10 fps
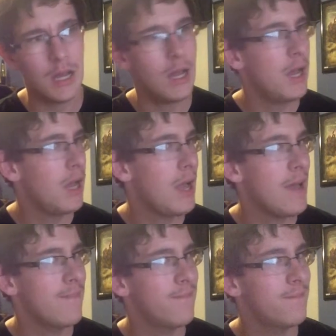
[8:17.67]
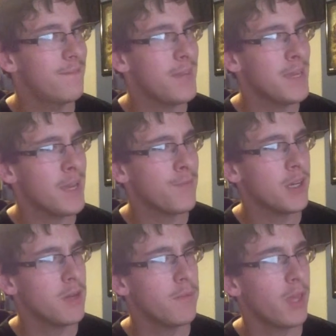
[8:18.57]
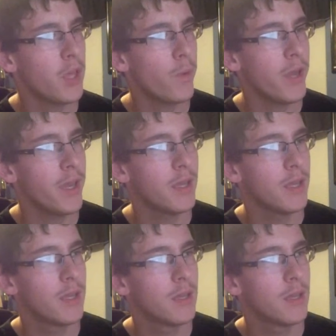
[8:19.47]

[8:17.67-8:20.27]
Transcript: I think I'm going to be doing...